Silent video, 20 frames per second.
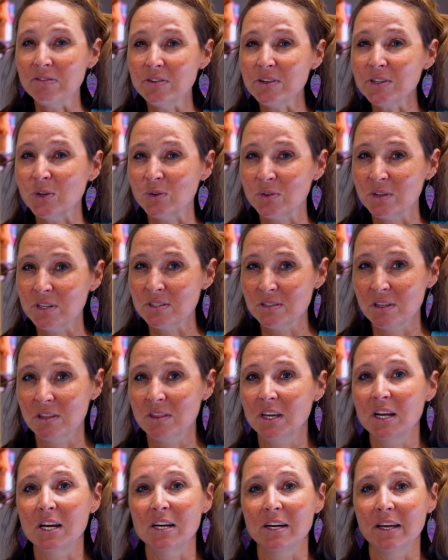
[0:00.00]
ever noticed
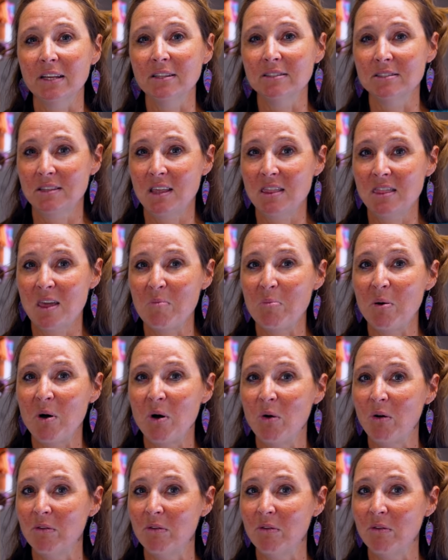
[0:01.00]
that the grates that they put